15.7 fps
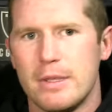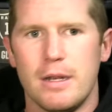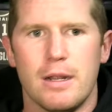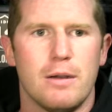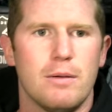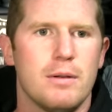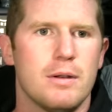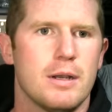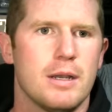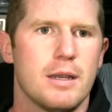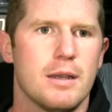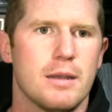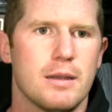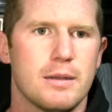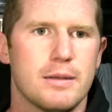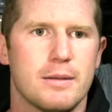You know,
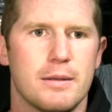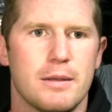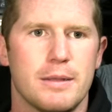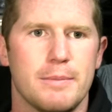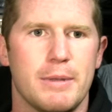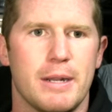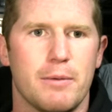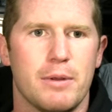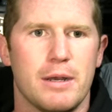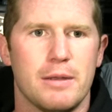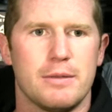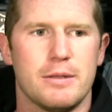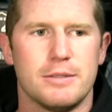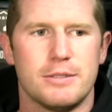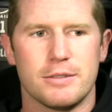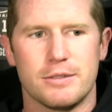I mean, I went out
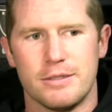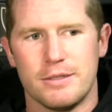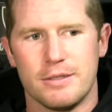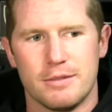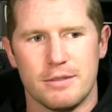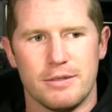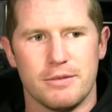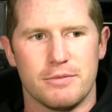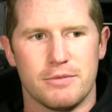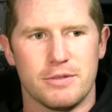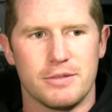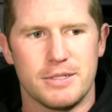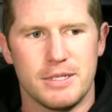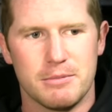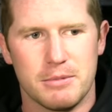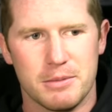there and took the, you know,
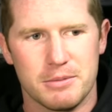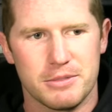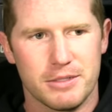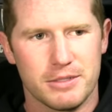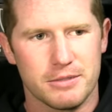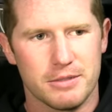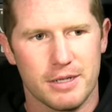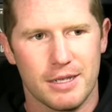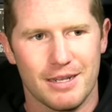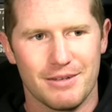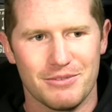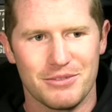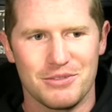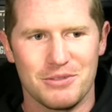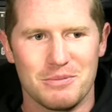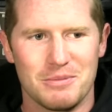first team reps today, so I kind
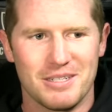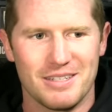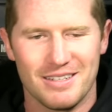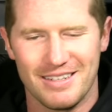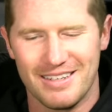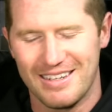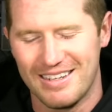of assumed it.